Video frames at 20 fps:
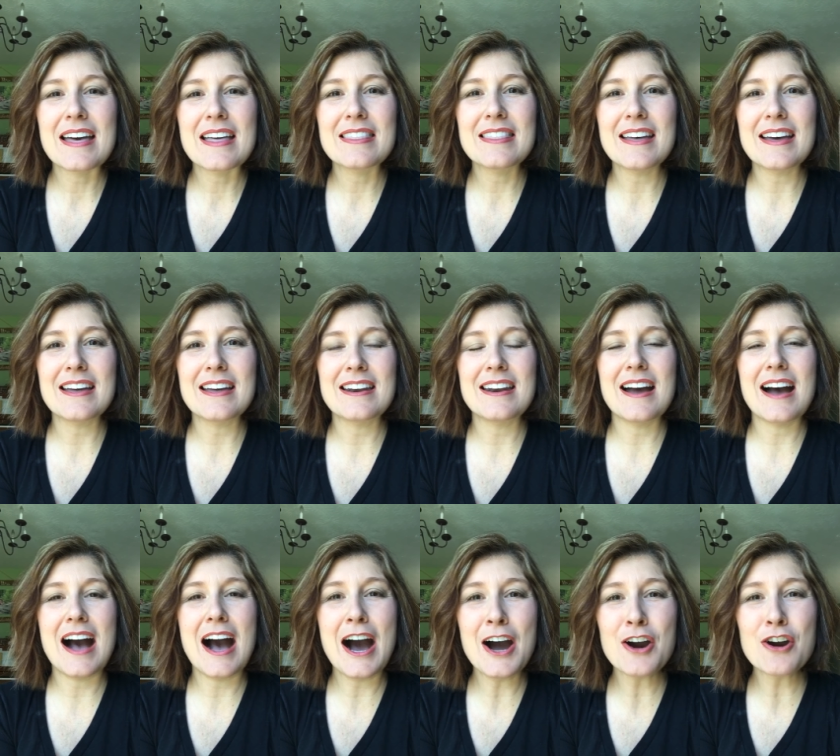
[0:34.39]
that
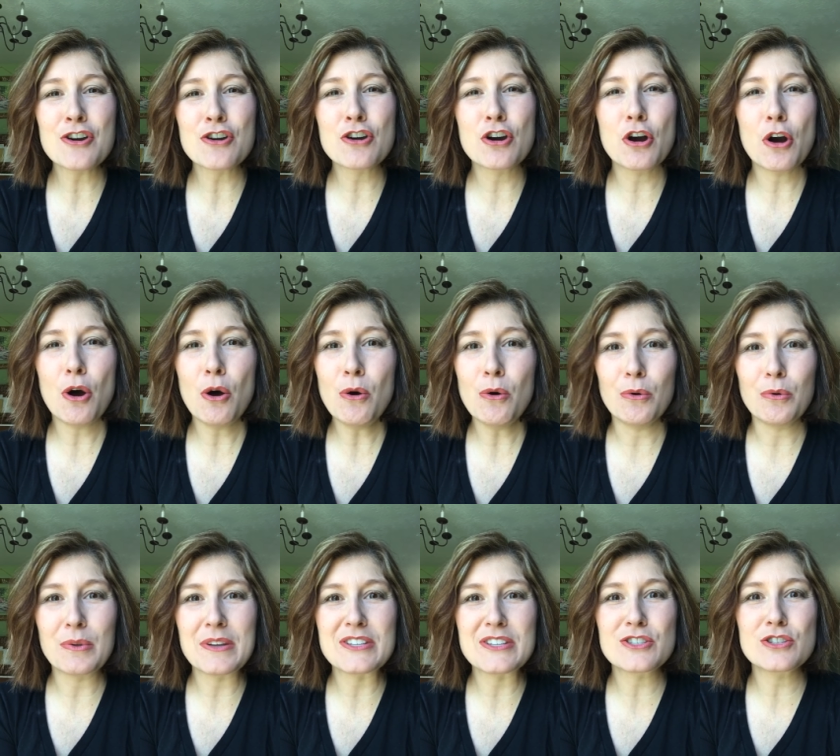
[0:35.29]
our goal
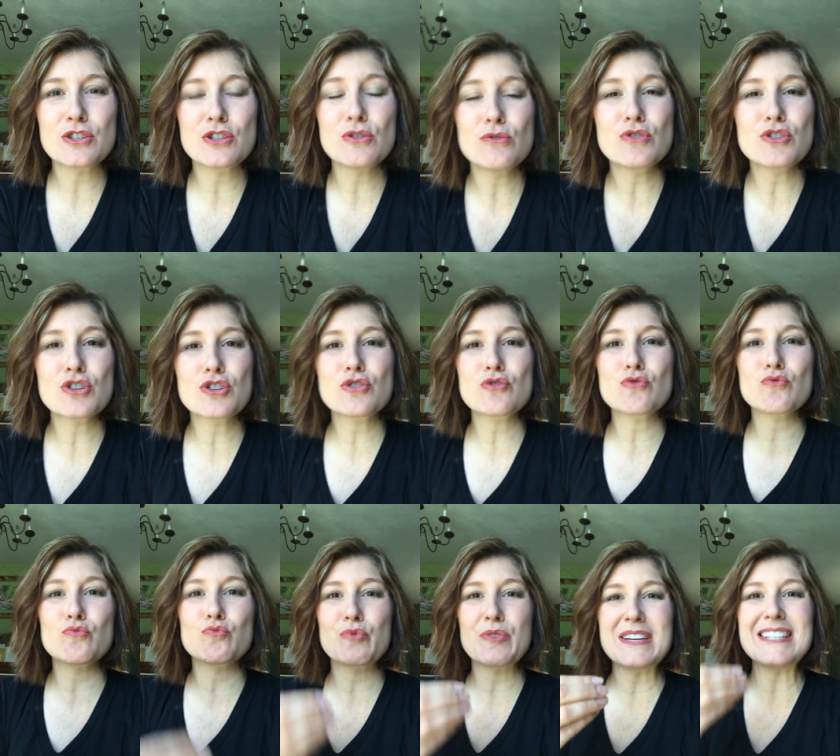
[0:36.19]
is to just
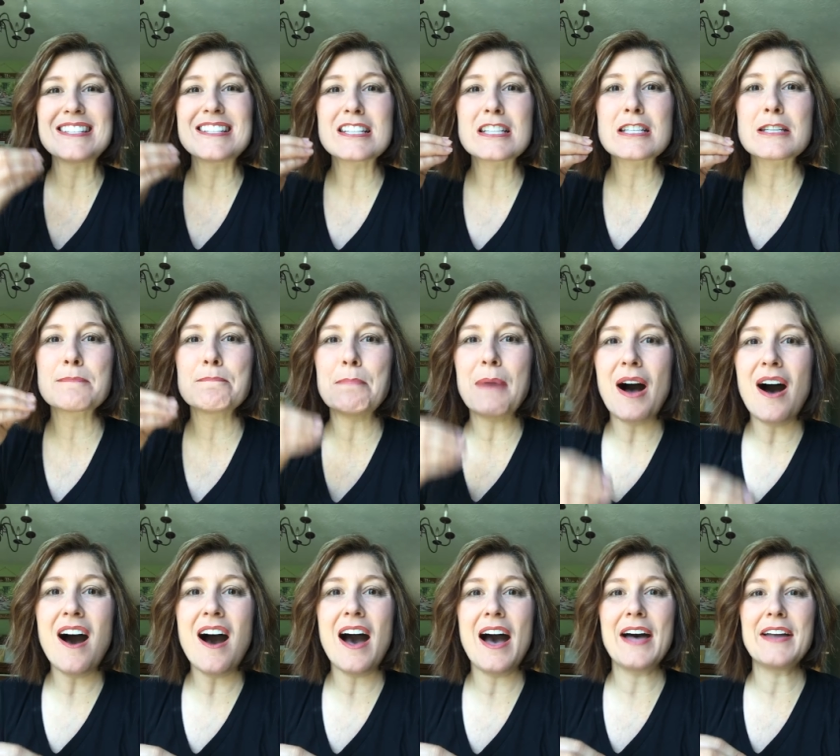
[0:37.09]

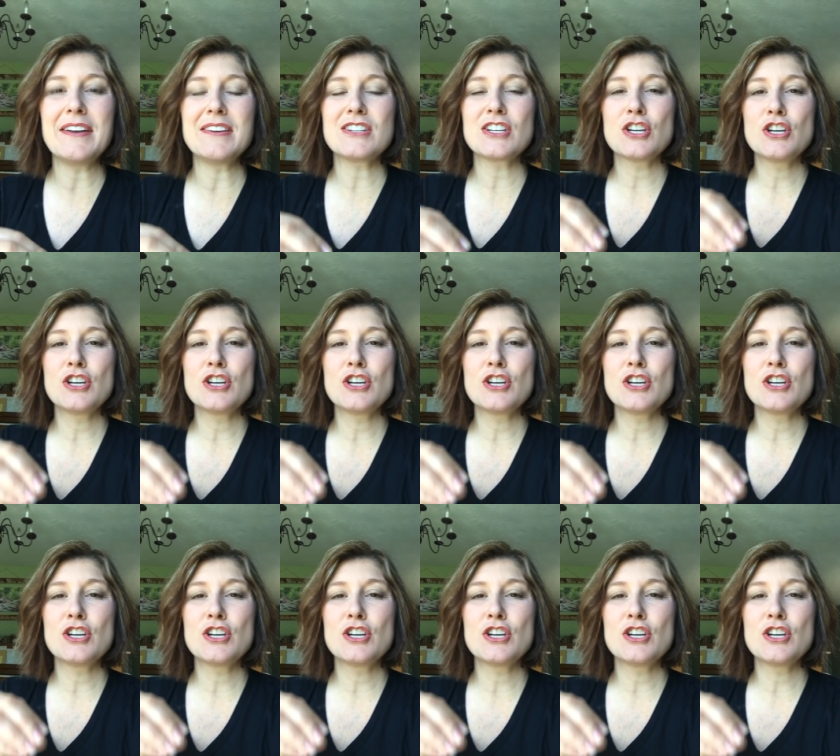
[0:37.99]
respond